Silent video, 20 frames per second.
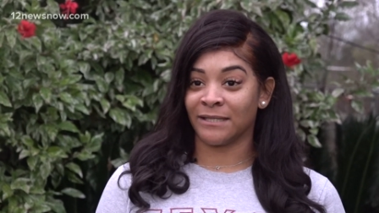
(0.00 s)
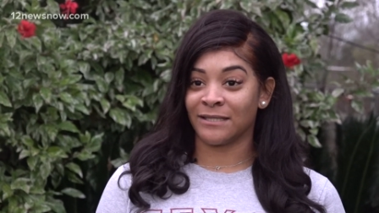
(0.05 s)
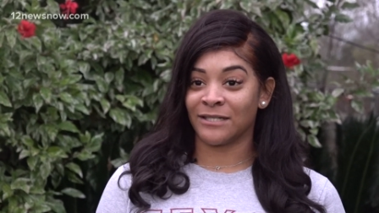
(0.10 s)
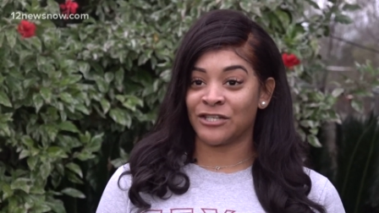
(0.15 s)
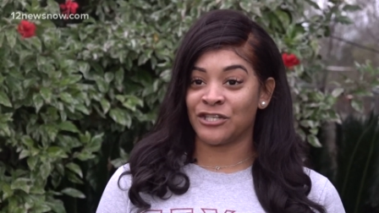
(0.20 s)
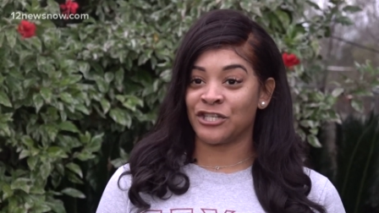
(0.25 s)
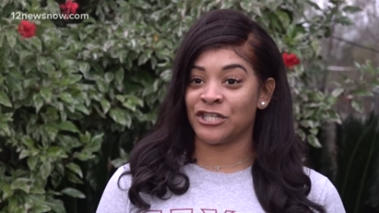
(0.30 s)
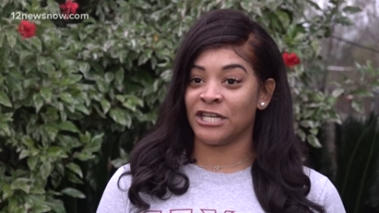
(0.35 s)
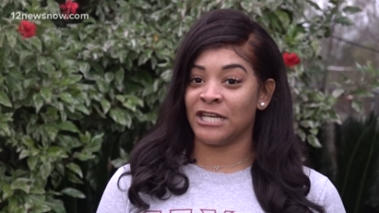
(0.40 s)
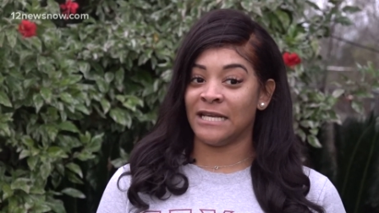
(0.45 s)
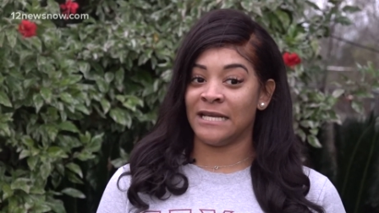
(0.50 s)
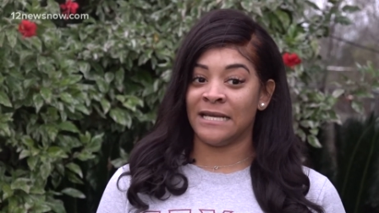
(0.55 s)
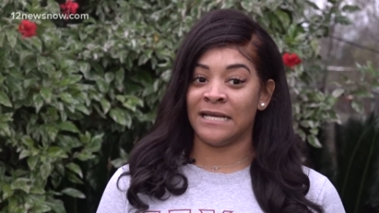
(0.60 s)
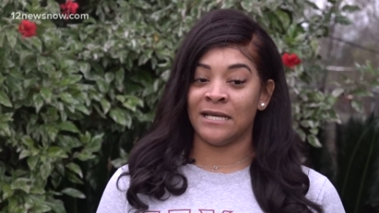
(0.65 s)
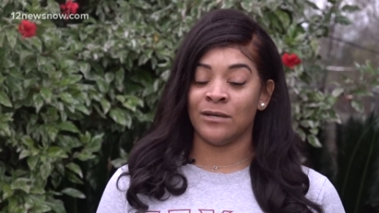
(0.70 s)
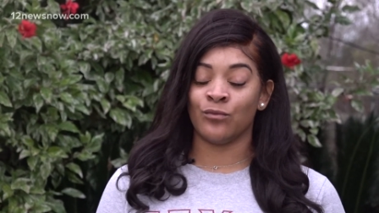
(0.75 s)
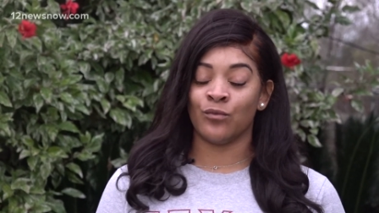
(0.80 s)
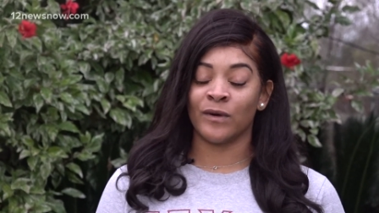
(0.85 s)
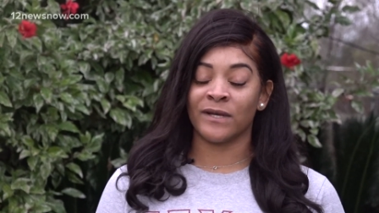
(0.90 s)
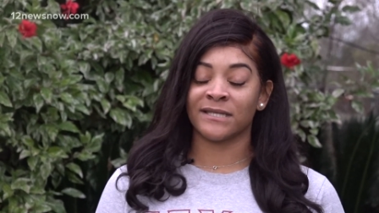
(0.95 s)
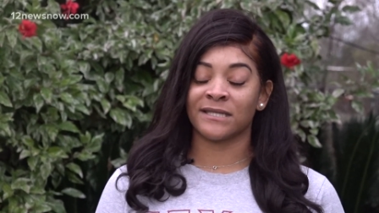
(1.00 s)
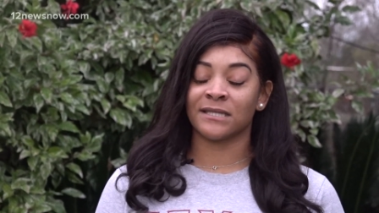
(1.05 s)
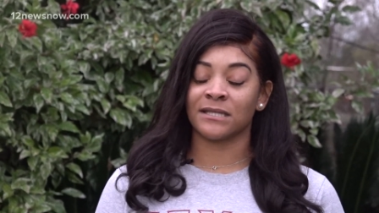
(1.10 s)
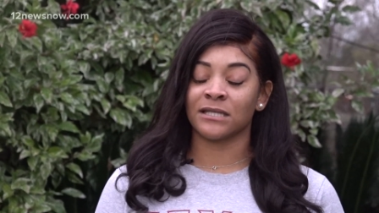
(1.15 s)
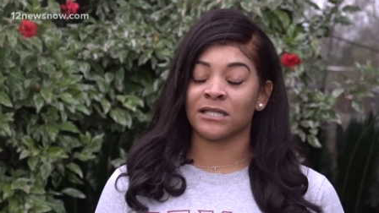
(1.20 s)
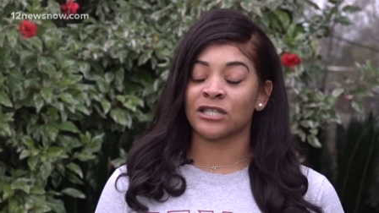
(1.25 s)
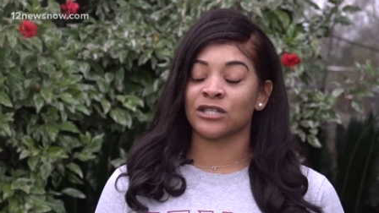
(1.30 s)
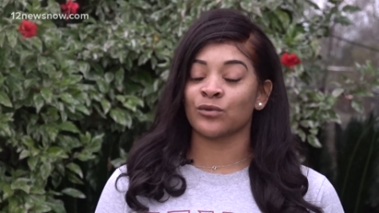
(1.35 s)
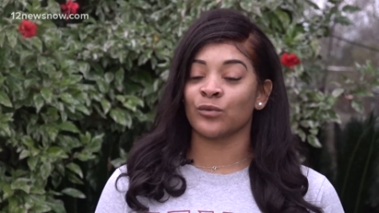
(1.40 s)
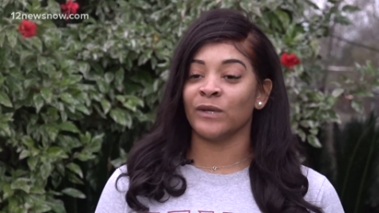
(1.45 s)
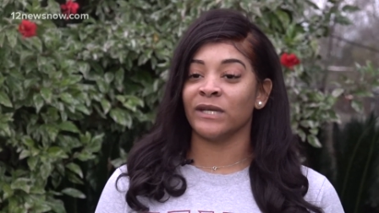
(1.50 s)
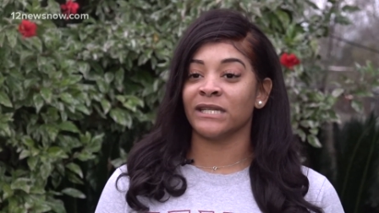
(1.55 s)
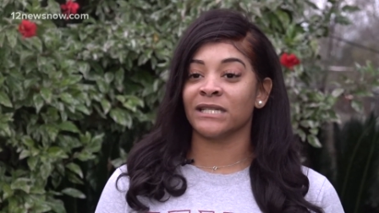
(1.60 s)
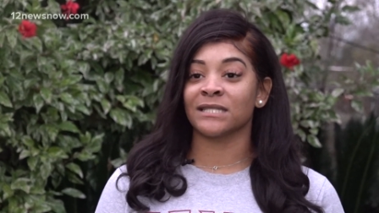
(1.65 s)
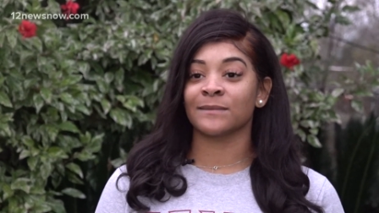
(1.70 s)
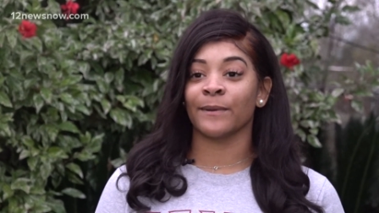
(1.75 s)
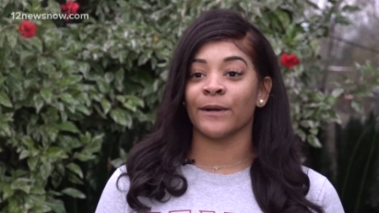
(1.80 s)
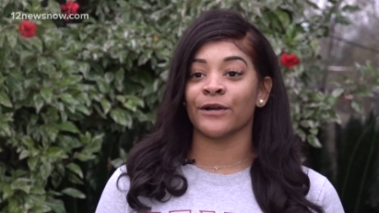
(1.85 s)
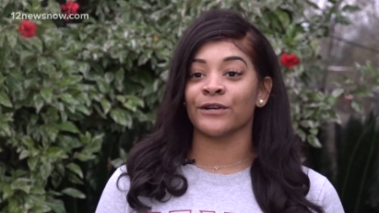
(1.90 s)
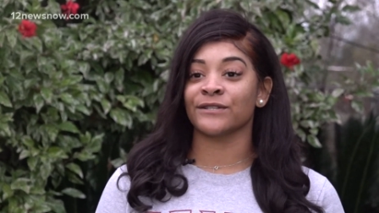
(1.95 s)
She was the
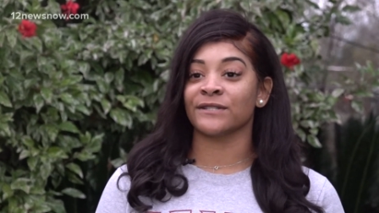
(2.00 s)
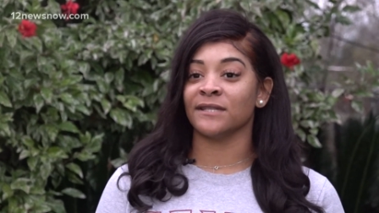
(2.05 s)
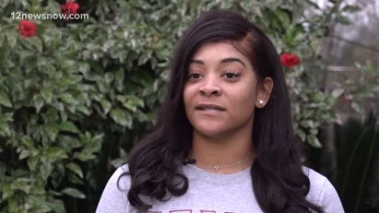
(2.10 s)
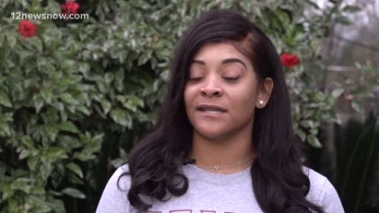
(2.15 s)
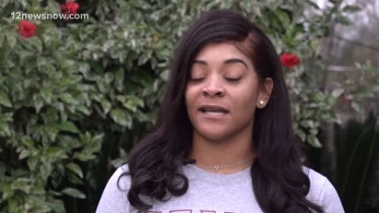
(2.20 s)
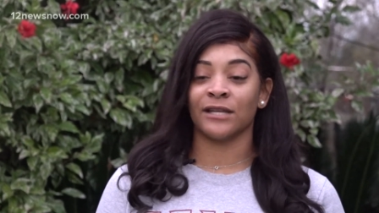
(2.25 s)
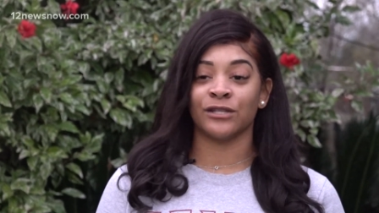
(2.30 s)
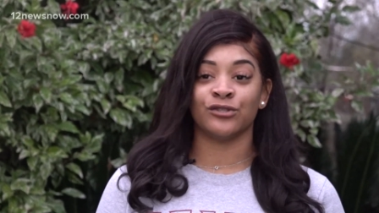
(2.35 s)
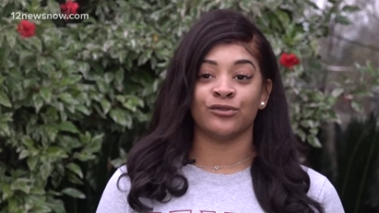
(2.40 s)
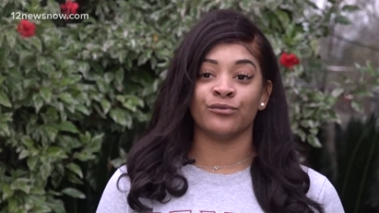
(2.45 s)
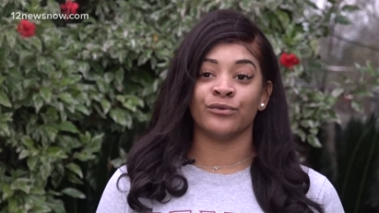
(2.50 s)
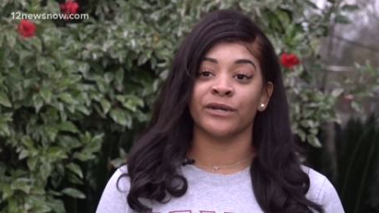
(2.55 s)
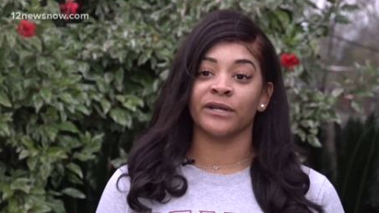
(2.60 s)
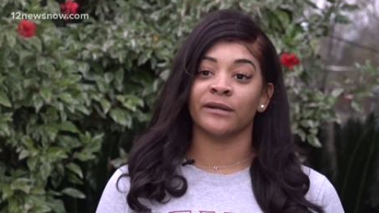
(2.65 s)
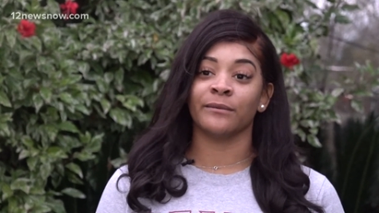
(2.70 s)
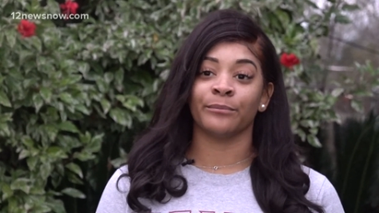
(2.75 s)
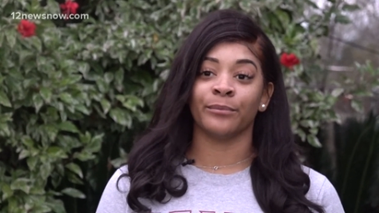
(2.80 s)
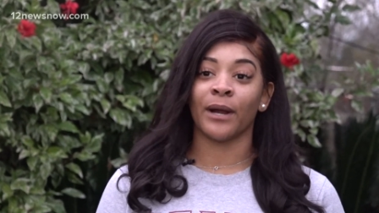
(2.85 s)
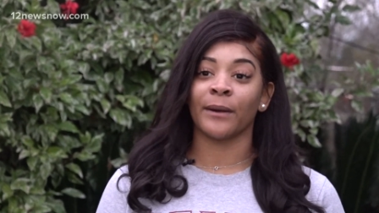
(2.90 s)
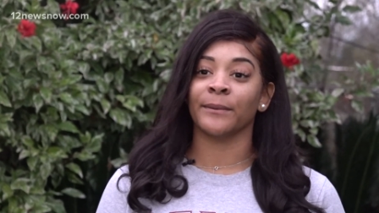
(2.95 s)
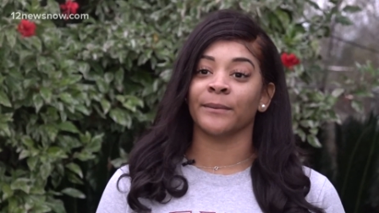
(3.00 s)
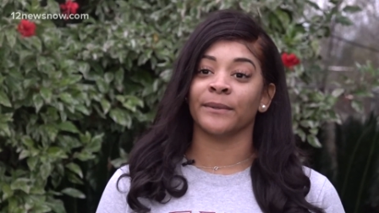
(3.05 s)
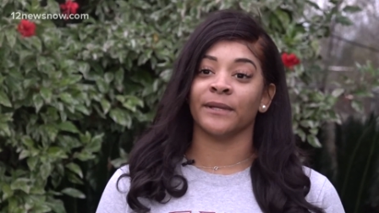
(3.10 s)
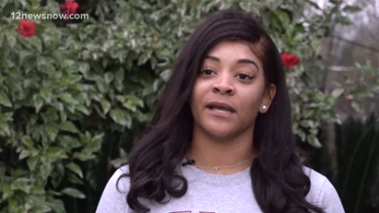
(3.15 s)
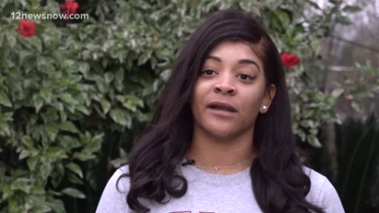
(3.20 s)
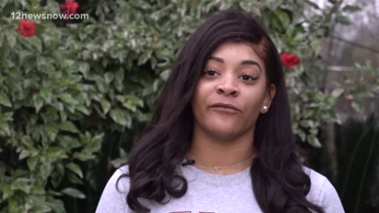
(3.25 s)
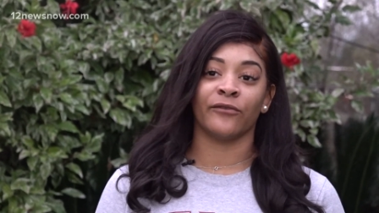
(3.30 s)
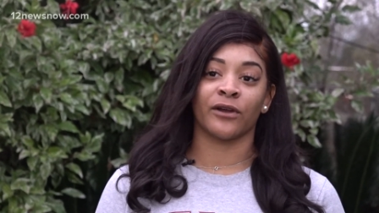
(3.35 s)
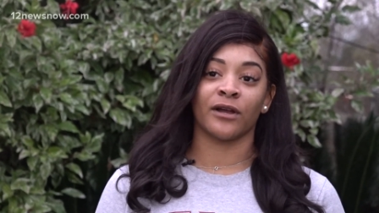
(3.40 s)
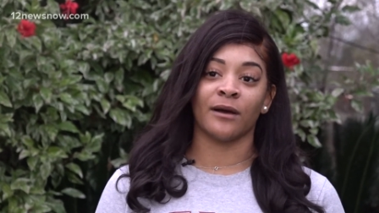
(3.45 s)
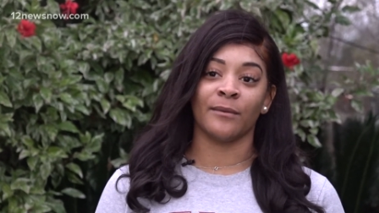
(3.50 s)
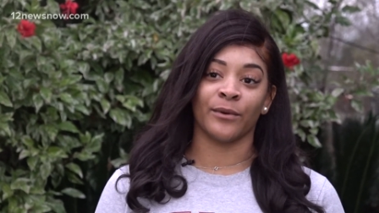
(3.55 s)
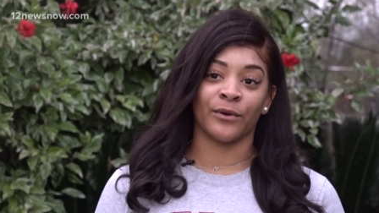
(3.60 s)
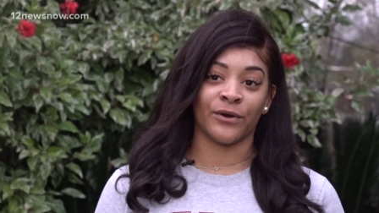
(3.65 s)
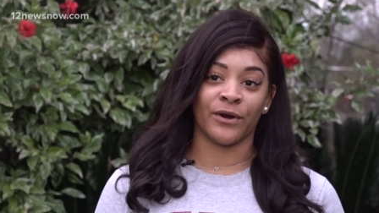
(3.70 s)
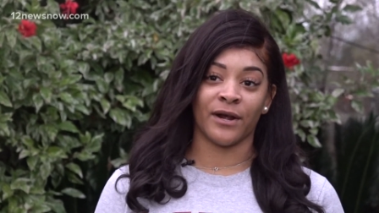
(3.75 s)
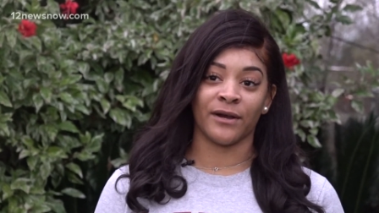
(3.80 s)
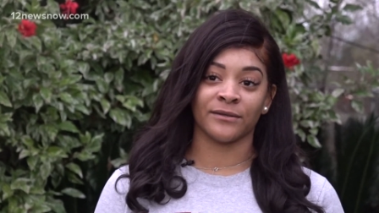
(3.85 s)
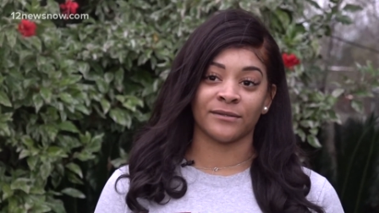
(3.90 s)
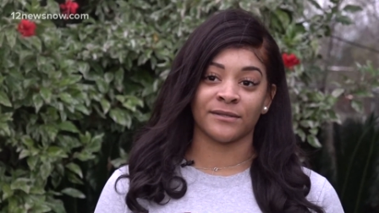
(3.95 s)
sweetest person that you would probably ever come
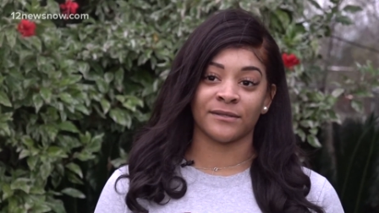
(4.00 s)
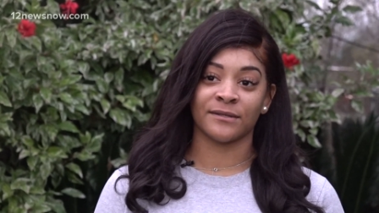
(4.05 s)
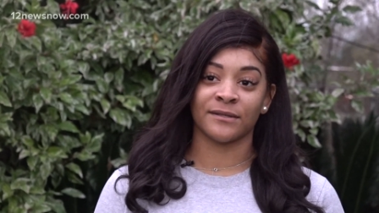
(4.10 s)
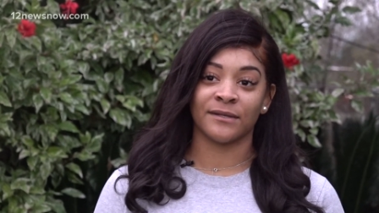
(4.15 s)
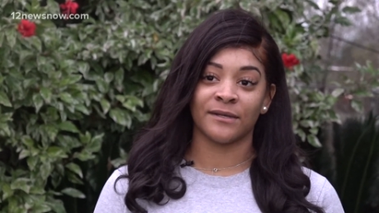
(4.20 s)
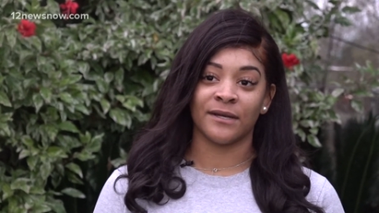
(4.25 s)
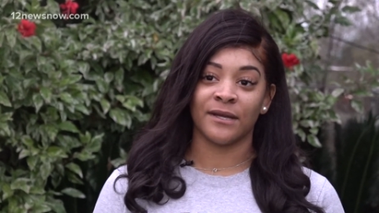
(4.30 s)
across